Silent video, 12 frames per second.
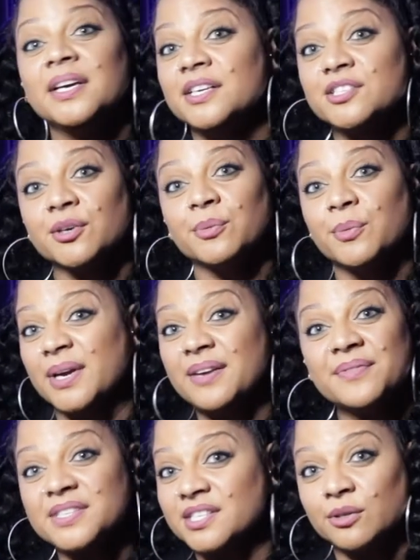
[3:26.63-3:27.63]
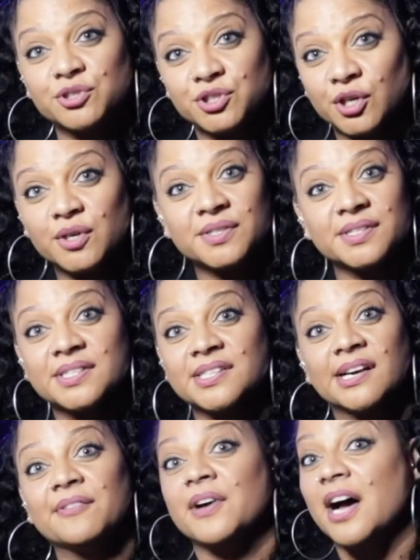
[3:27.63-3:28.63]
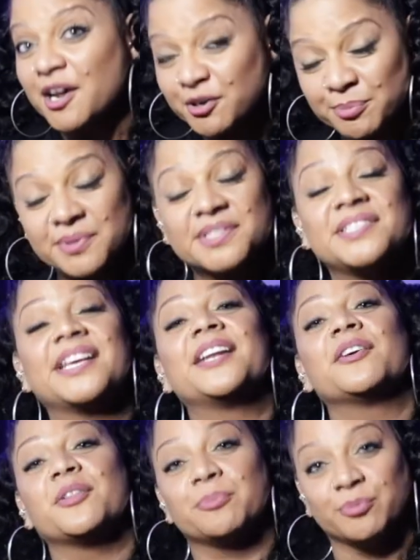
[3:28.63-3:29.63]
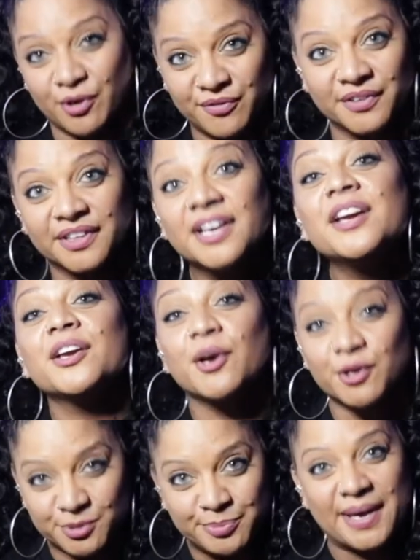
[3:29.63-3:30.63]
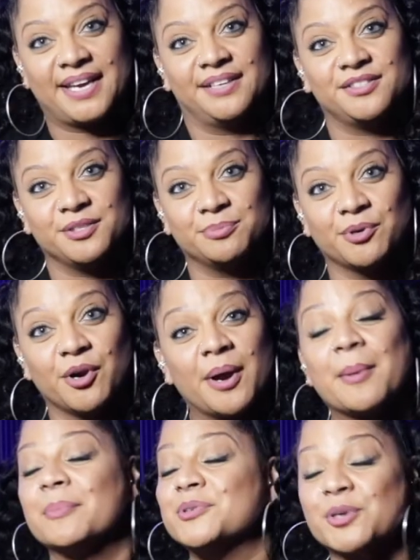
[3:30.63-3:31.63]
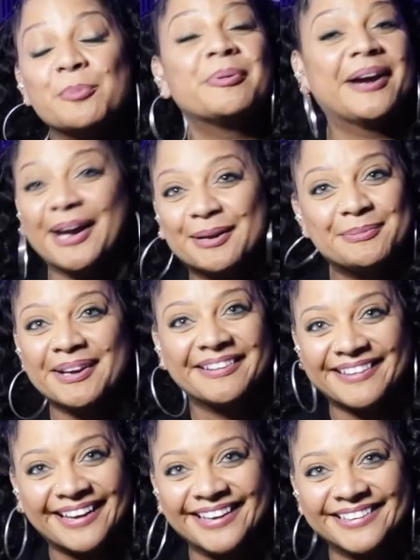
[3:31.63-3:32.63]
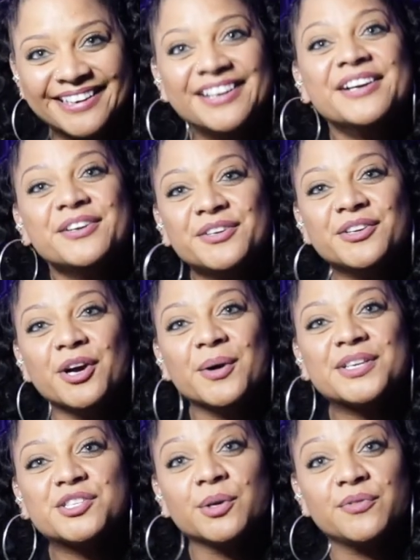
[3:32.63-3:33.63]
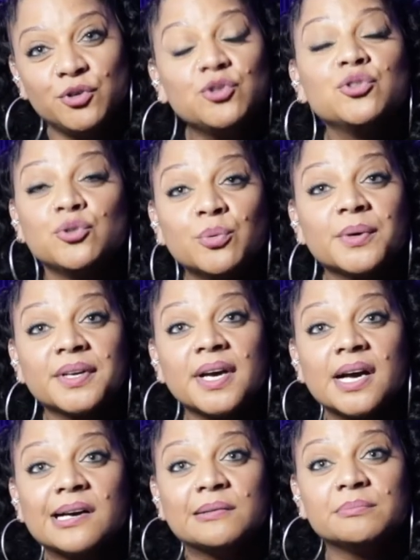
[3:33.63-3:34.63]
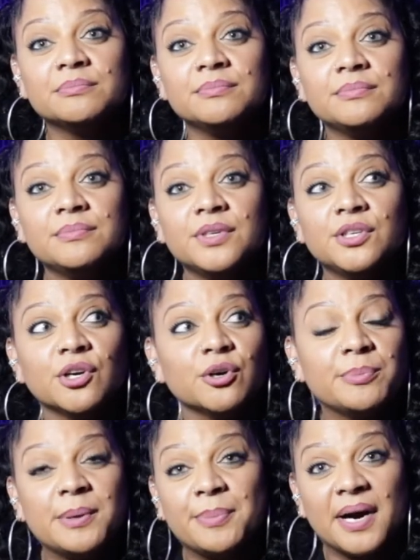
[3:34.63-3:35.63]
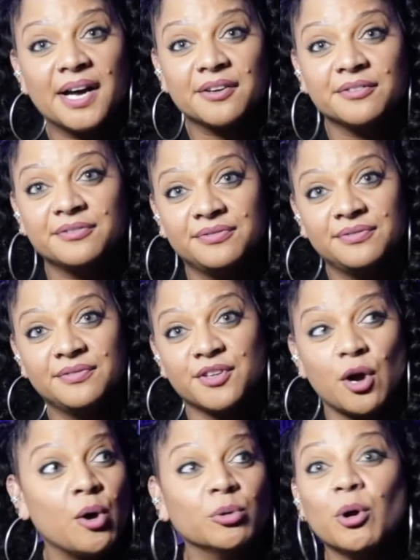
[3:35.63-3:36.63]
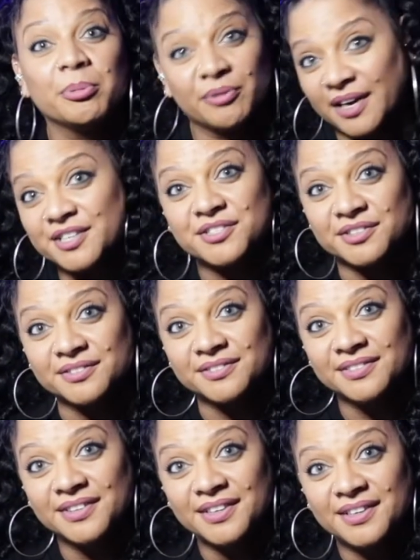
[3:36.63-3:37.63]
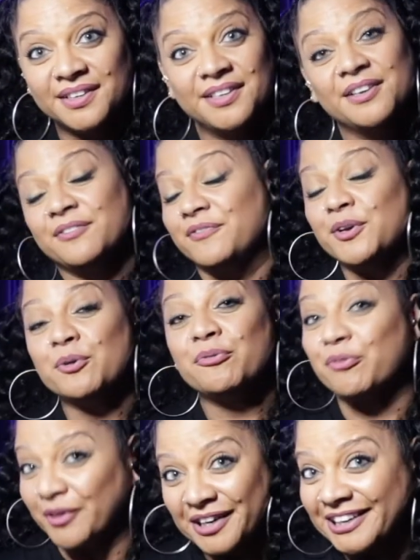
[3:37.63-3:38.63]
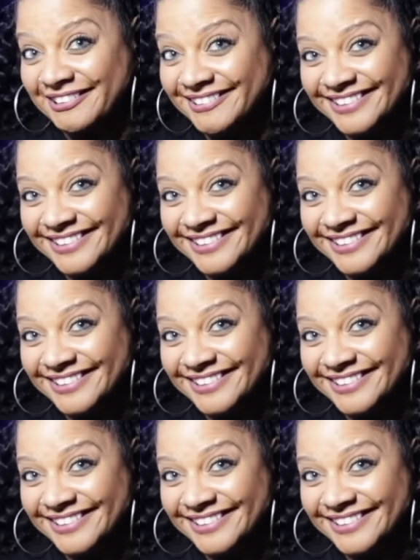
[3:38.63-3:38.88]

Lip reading: So we even sell shirts and stuff. 100% of the profit goes back into the program. I'm so proud about that. You know, and so if you do want to, you know, be part of the whole operation, feel free.